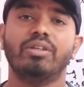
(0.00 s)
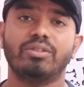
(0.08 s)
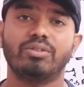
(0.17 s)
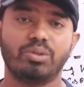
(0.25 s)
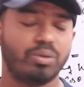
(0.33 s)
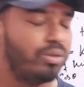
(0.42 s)

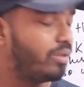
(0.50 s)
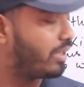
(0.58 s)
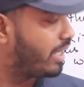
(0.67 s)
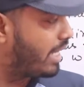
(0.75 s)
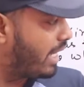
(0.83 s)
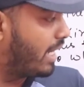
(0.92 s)
So
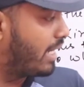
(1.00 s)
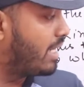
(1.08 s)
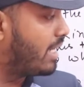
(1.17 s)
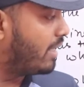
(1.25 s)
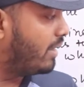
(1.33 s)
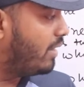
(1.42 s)
here
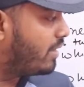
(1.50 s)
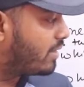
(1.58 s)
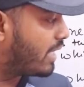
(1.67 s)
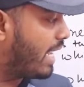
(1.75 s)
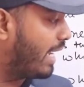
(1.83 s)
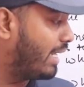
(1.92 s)

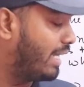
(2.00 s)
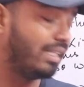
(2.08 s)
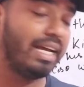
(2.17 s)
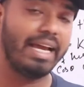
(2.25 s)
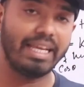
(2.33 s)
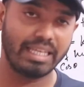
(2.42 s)
this angle,
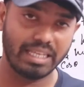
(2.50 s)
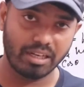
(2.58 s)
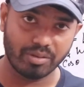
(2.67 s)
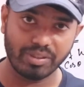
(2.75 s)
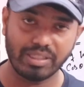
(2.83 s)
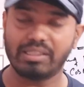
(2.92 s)
the angle
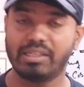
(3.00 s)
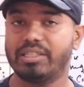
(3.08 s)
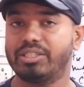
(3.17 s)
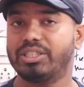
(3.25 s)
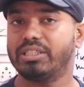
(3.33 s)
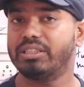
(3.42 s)
of
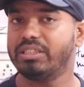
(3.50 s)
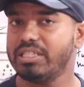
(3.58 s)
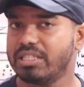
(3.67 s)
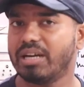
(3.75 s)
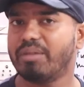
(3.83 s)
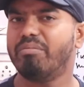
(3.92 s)
inclination
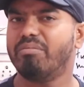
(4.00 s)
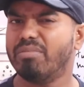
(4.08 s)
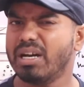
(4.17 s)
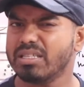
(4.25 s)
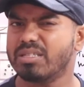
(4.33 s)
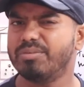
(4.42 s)
theta,
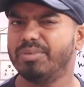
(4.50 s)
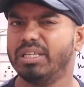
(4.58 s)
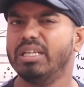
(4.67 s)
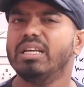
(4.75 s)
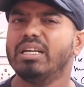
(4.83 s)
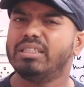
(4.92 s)
must
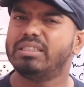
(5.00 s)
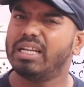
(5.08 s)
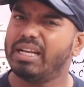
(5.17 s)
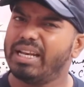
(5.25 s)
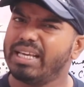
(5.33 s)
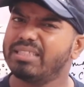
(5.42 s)
be
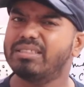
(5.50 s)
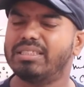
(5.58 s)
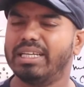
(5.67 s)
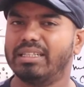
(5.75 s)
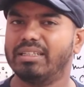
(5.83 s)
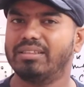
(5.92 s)
less
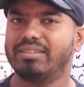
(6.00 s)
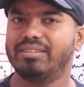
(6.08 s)
than